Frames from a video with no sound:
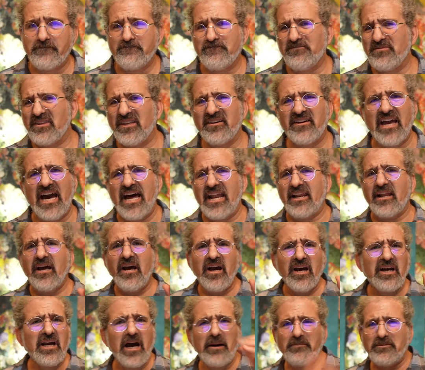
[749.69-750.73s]
You got a
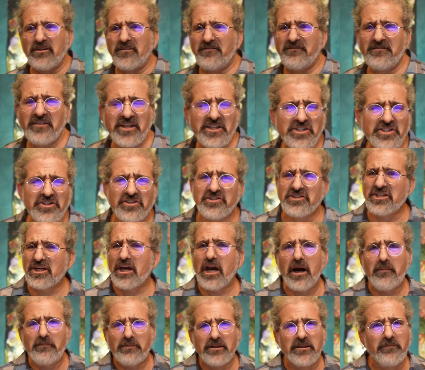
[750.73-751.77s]
couple of features, a
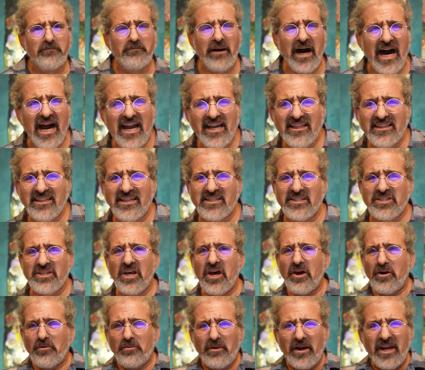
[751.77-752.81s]
couple of pilots,
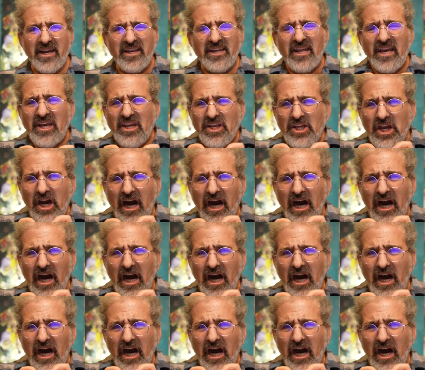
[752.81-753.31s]
right?